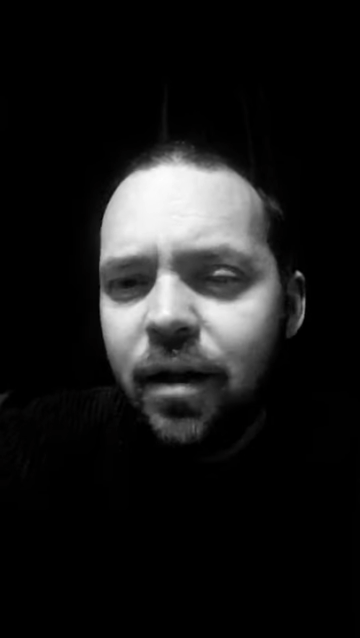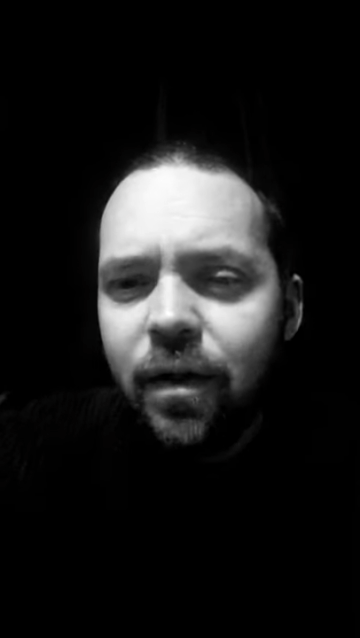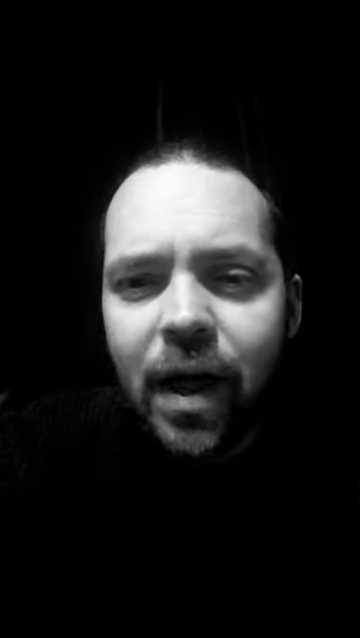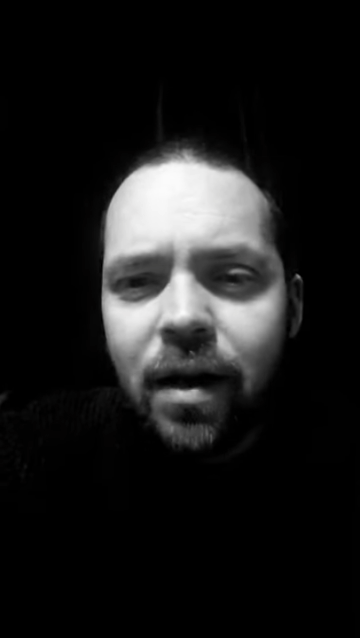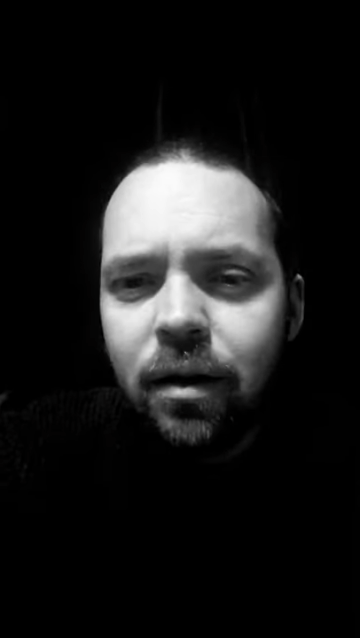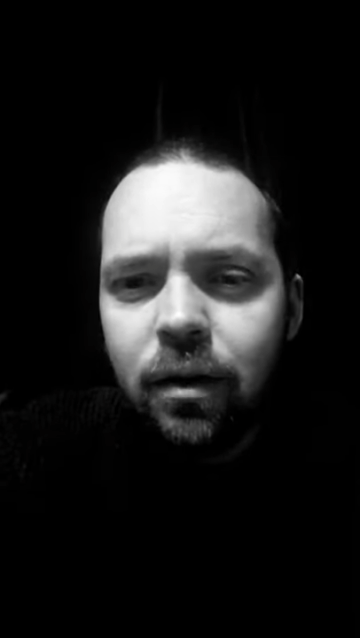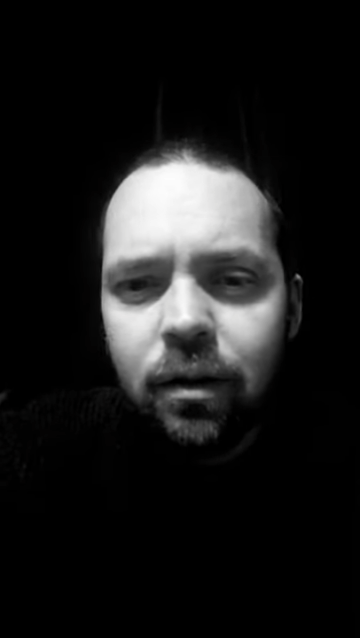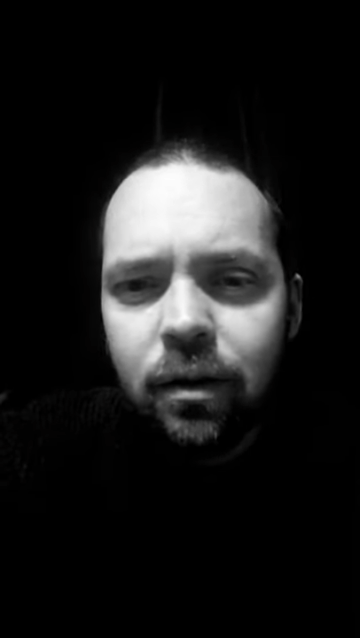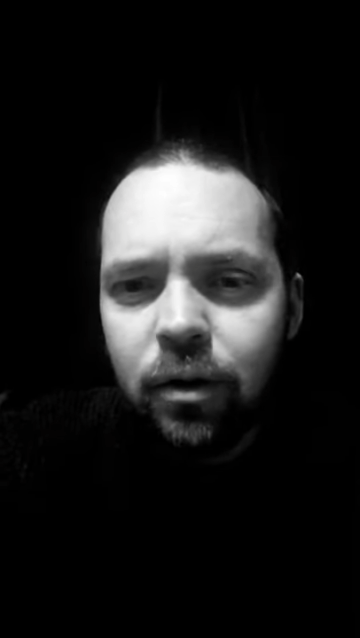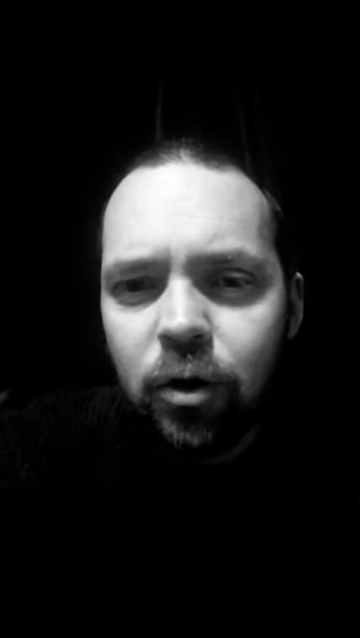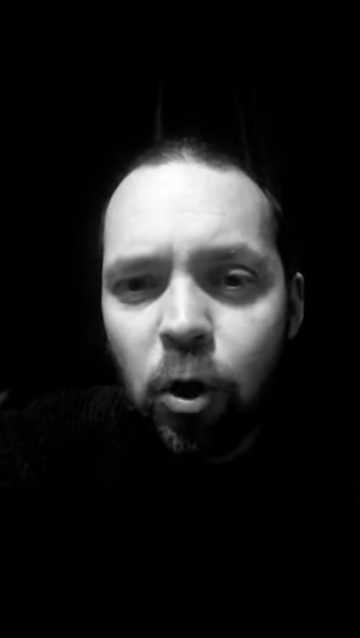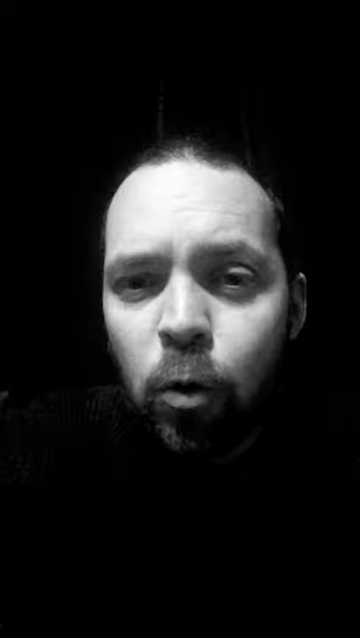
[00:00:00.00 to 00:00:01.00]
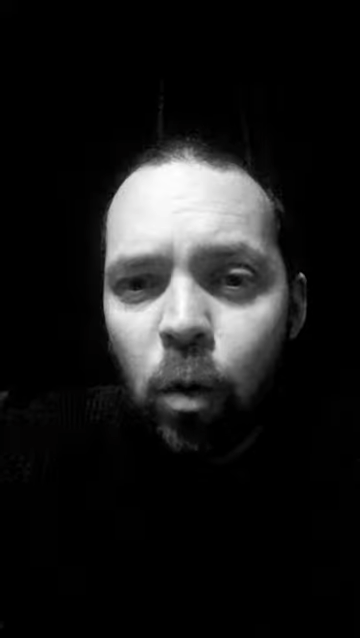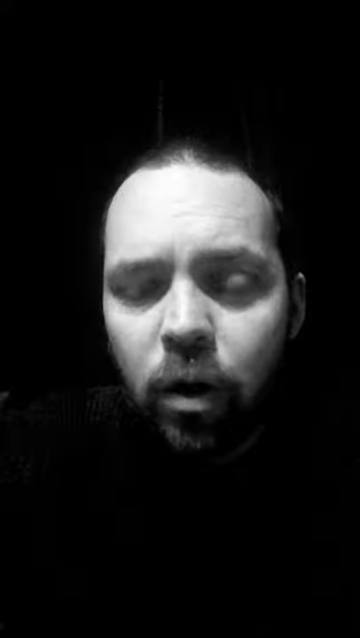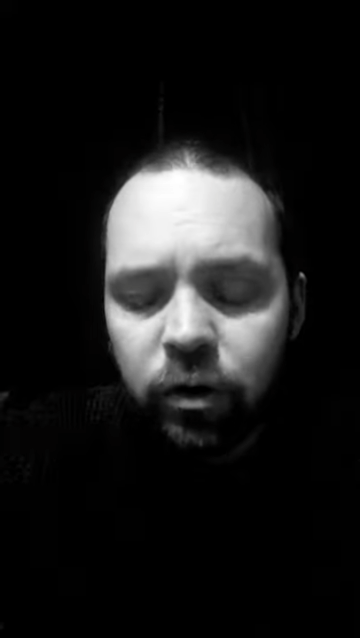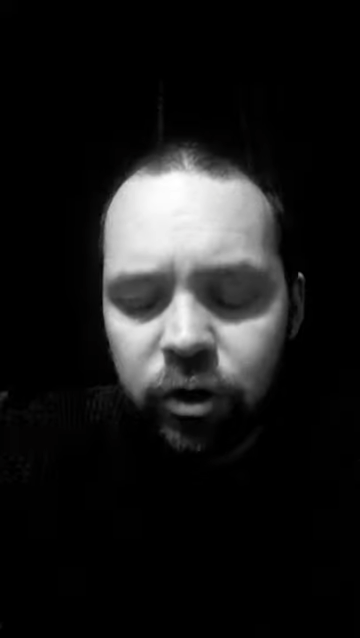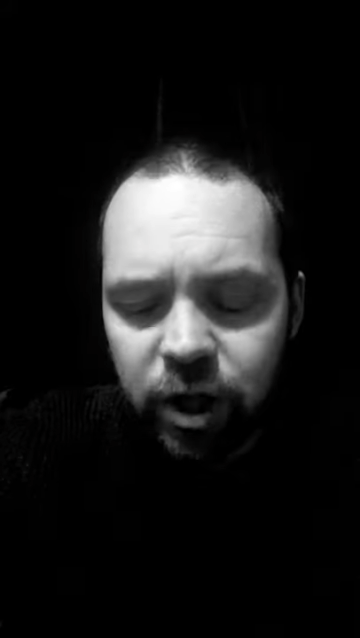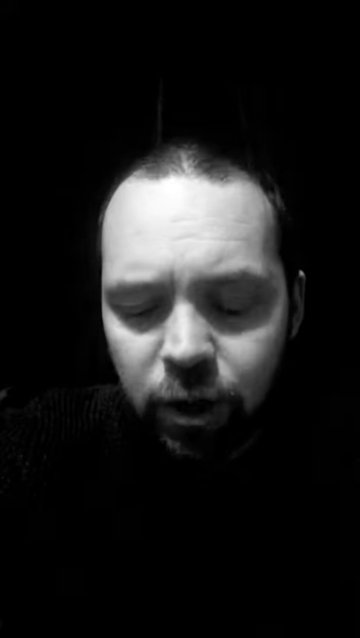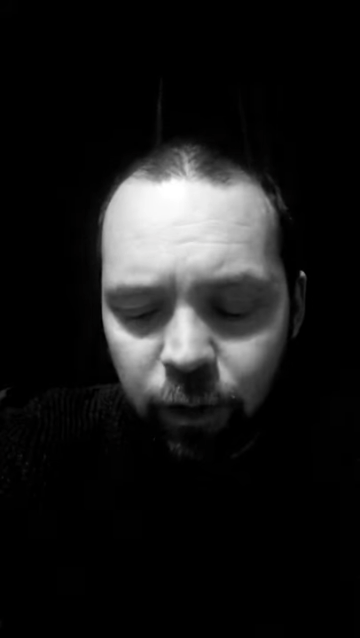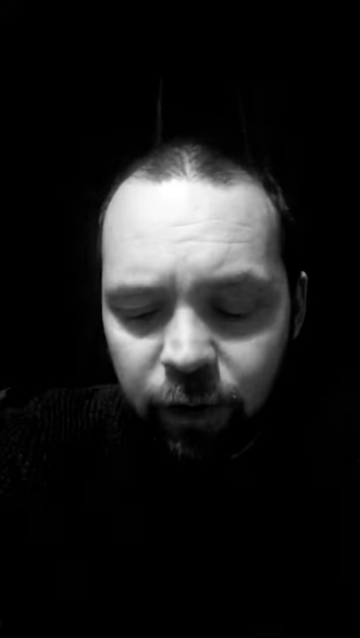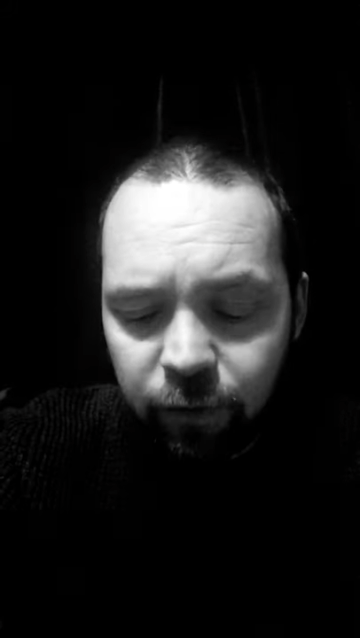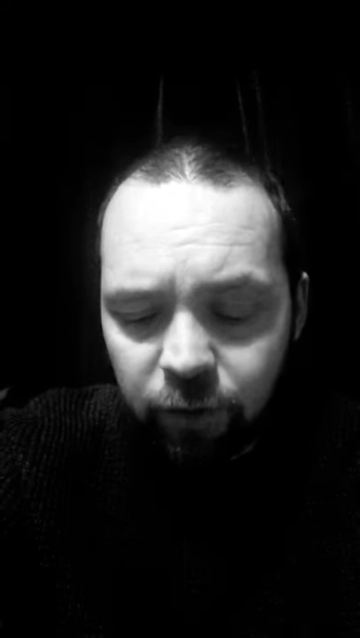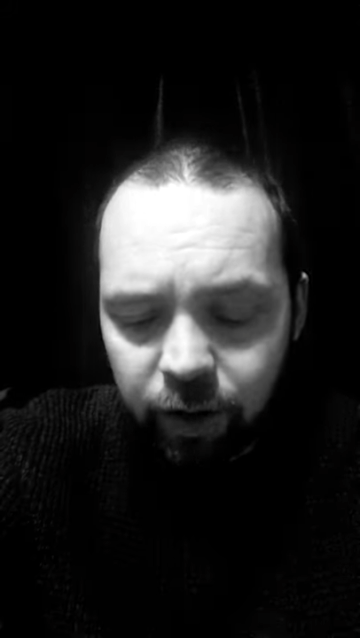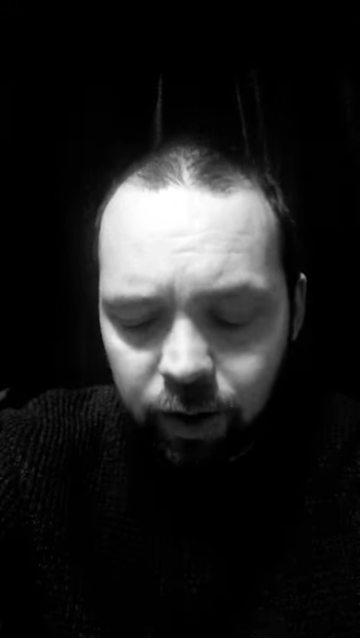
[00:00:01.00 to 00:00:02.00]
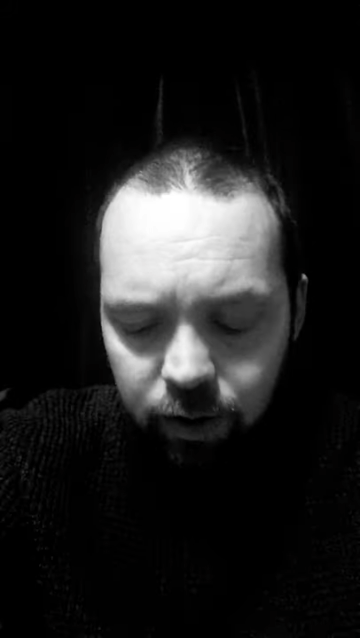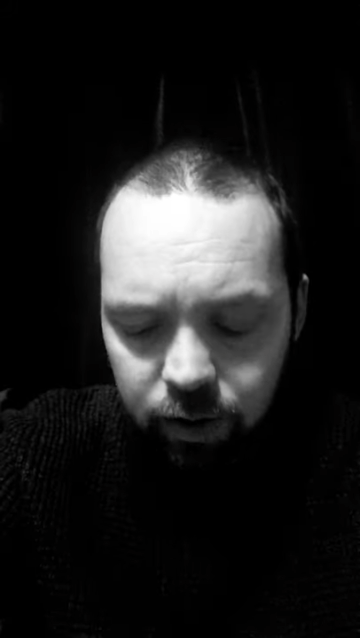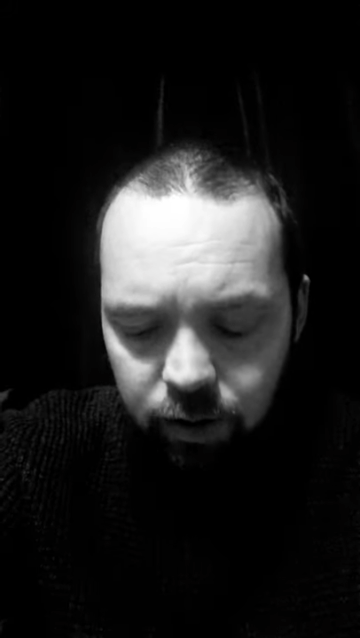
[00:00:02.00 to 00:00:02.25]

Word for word: then no one shall be free."